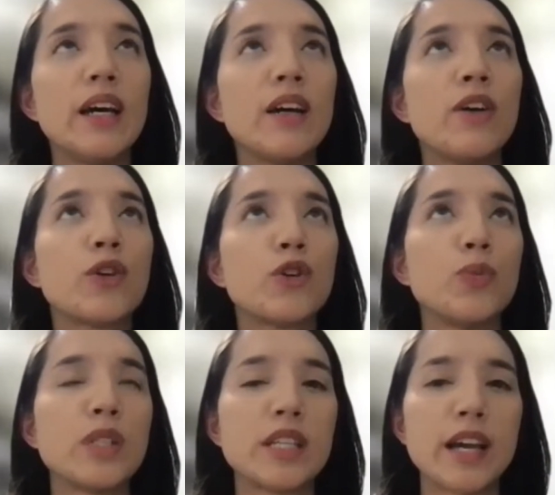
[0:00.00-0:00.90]

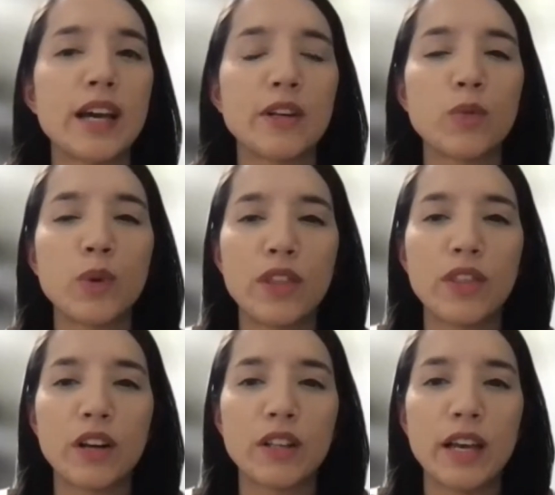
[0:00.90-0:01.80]
group together with
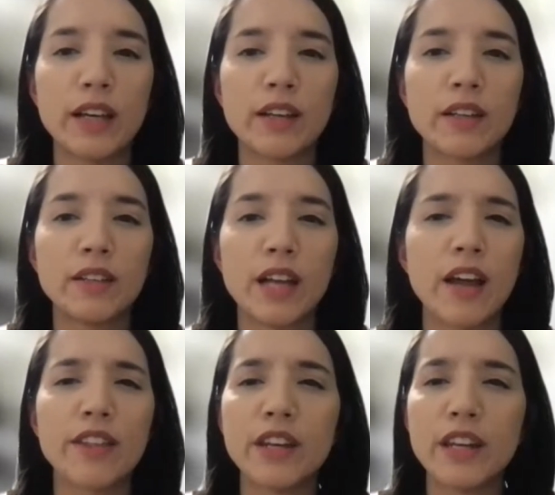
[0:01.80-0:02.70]
their like
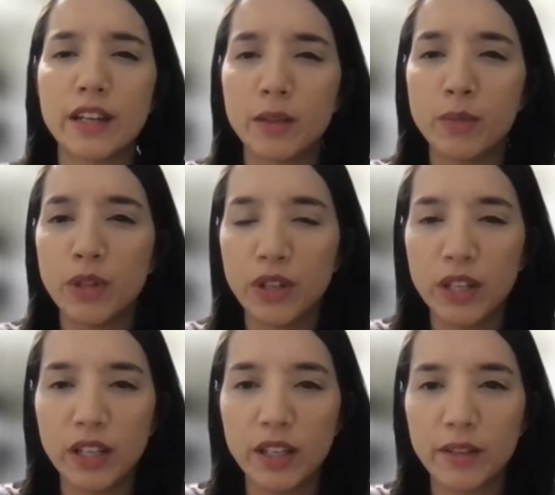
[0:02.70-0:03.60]
ethnic
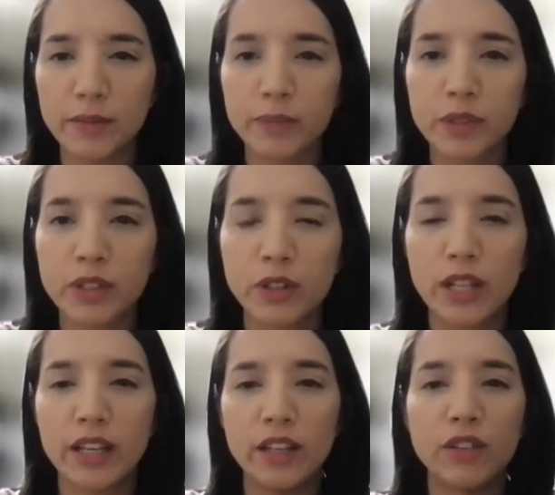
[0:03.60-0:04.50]
community. So
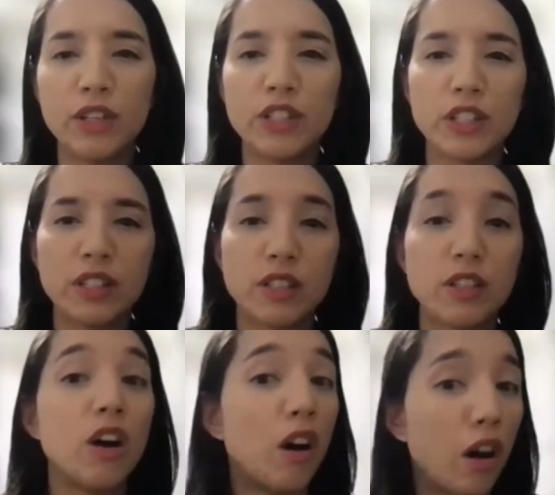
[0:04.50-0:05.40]
like Indonesians,
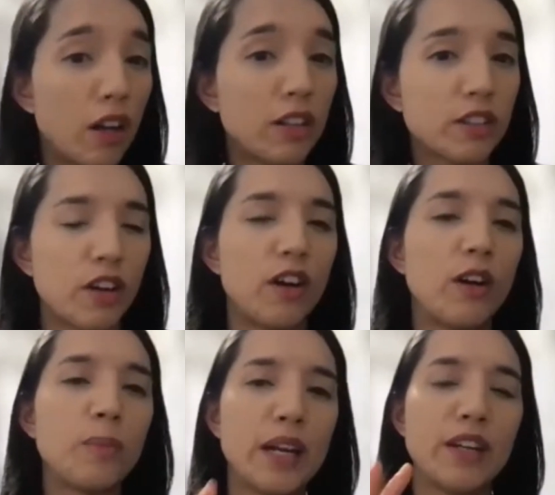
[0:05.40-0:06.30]
not all,
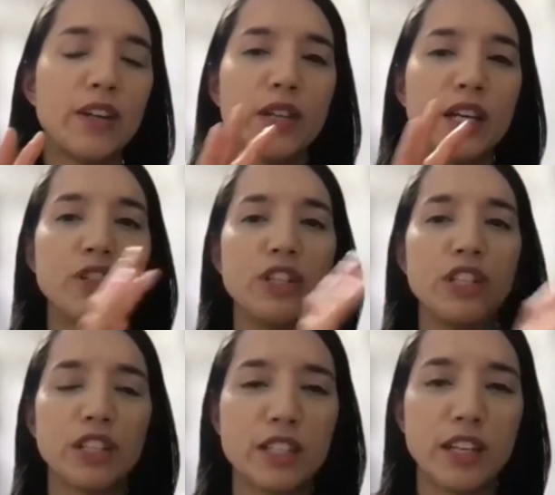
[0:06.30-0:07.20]
but
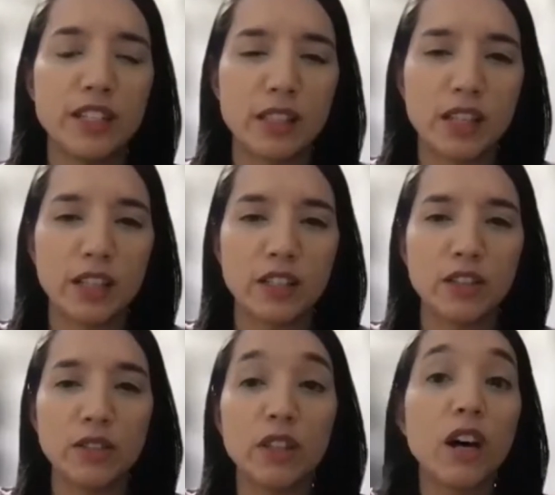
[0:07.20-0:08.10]
Indonesians tend to stick
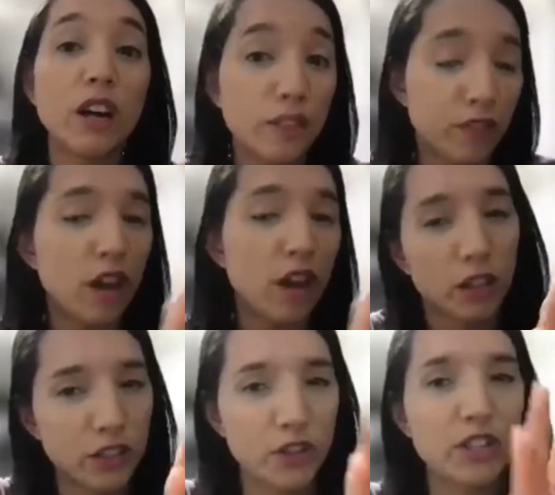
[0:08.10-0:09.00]
to a lot of, not all
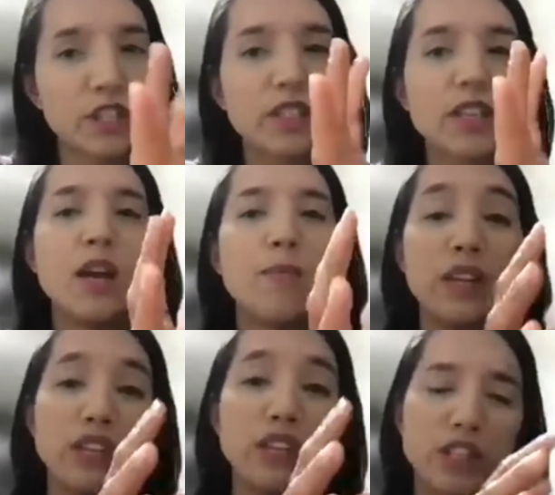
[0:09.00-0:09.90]
Indonesians, many
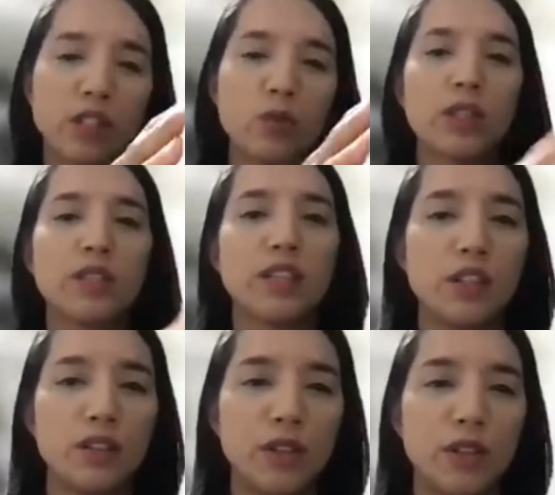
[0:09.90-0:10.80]
Indonesians will stick
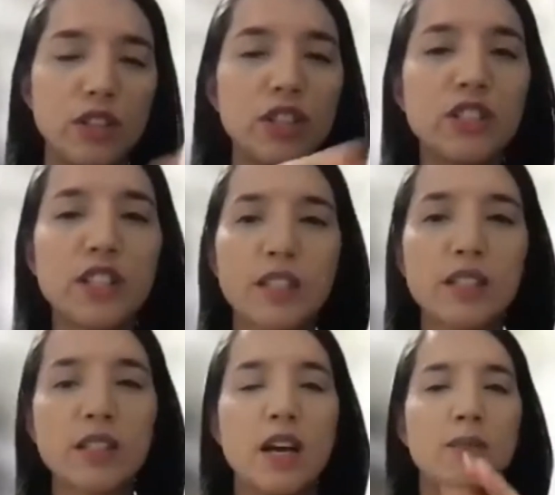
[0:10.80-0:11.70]
to
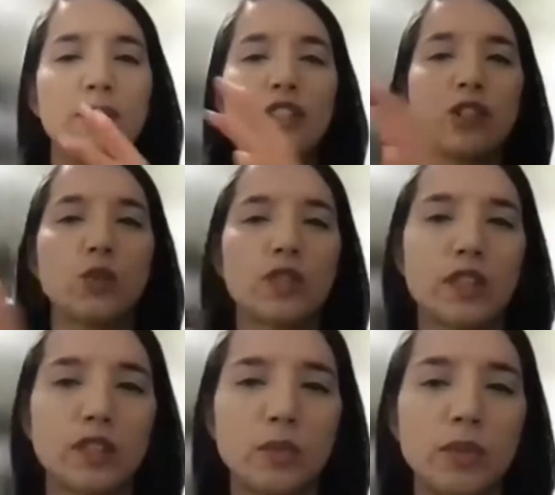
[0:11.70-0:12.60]
Indonesians, Malaysians will
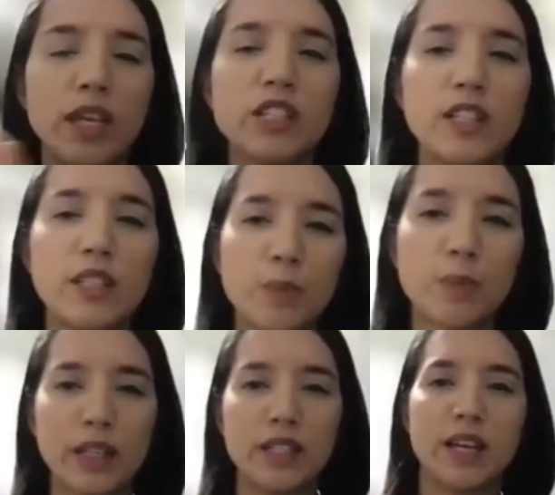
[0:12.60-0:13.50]
stick to Malaysians,
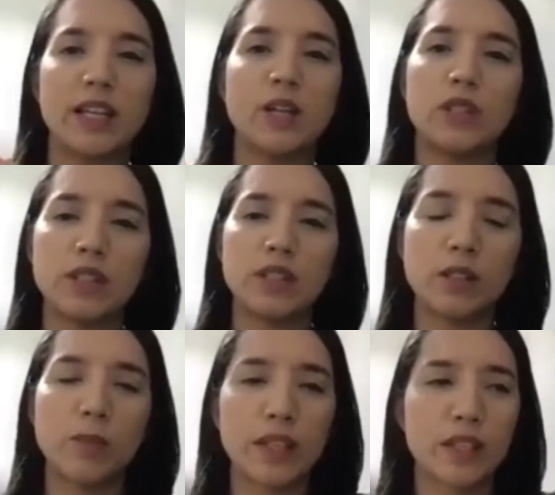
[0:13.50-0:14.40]
Pakistani will stick to
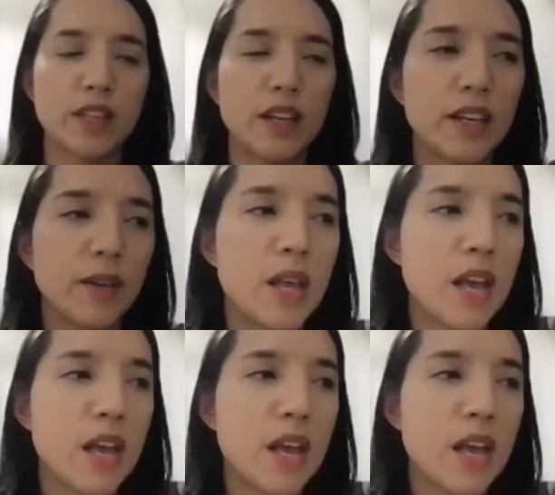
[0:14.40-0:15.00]
Pakistani.